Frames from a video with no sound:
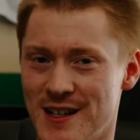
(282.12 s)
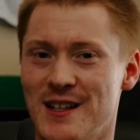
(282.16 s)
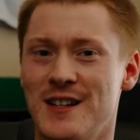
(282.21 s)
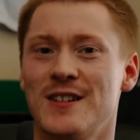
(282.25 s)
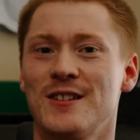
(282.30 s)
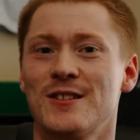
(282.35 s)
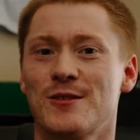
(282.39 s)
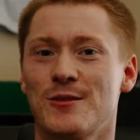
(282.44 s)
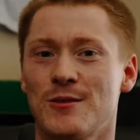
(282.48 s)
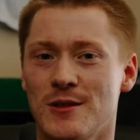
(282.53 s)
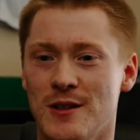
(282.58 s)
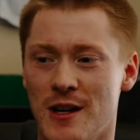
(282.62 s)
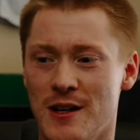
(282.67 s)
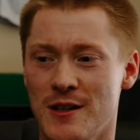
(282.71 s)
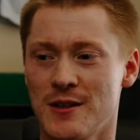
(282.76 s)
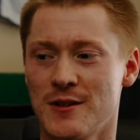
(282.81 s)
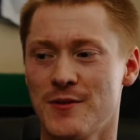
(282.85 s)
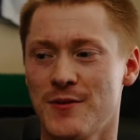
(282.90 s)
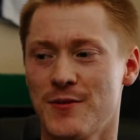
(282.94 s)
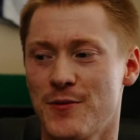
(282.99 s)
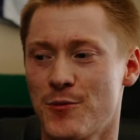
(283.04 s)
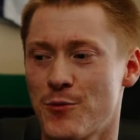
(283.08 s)
So a lot
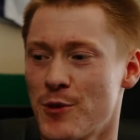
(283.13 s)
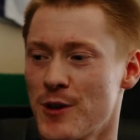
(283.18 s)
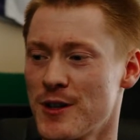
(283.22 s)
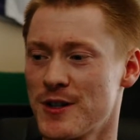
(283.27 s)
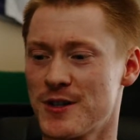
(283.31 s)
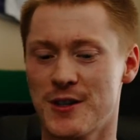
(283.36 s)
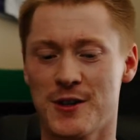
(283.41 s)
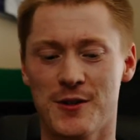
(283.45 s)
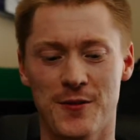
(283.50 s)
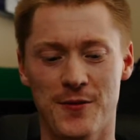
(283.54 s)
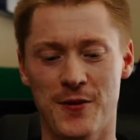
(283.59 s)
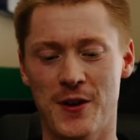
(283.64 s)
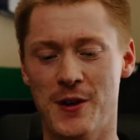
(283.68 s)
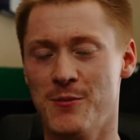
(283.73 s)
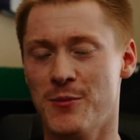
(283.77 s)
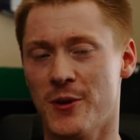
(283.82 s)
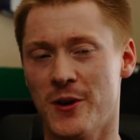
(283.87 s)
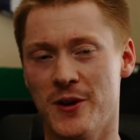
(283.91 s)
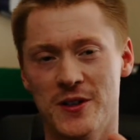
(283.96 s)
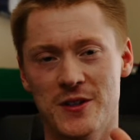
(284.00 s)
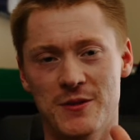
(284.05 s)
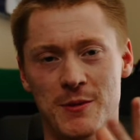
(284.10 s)
of where's your feet
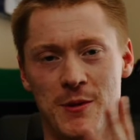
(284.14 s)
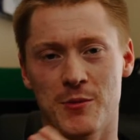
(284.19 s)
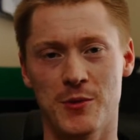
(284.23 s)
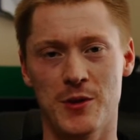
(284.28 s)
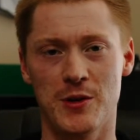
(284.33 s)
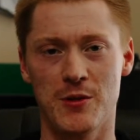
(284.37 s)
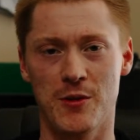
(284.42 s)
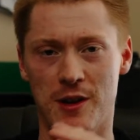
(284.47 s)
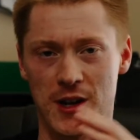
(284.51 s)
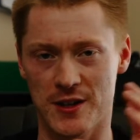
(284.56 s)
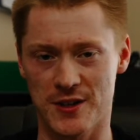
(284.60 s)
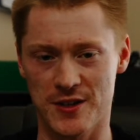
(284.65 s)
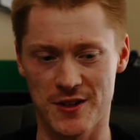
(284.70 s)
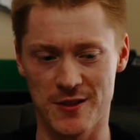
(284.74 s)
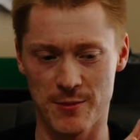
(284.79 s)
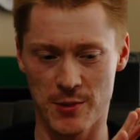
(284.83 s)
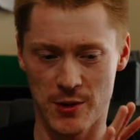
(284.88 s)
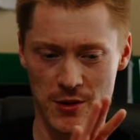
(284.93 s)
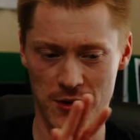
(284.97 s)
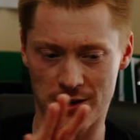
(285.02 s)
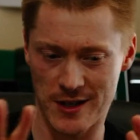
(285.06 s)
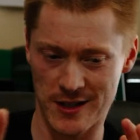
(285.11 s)
placement when you catch the
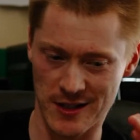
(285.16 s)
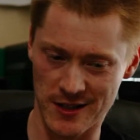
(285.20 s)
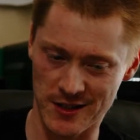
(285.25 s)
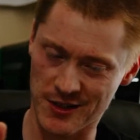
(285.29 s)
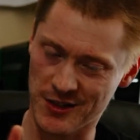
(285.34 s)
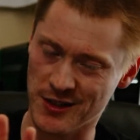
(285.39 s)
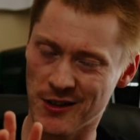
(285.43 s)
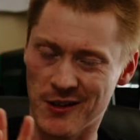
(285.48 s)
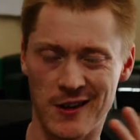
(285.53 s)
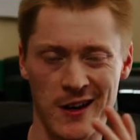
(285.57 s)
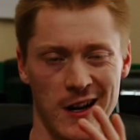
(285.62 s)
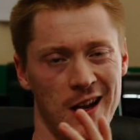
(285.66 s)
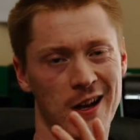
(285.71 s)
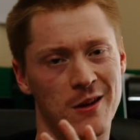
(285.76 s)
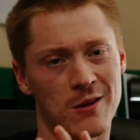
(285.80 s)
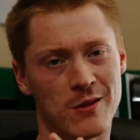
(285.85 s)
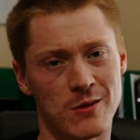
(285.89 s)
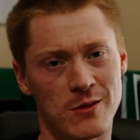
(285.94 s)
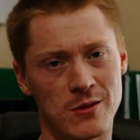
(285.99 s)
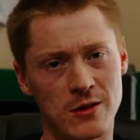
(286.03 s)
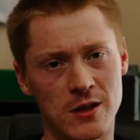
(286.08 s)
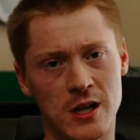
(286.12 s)
ball at a certain
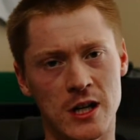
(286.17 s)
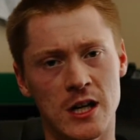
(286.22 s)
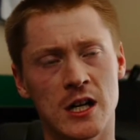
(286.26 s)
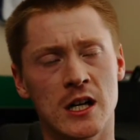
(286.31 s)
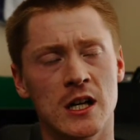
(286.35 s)
angle.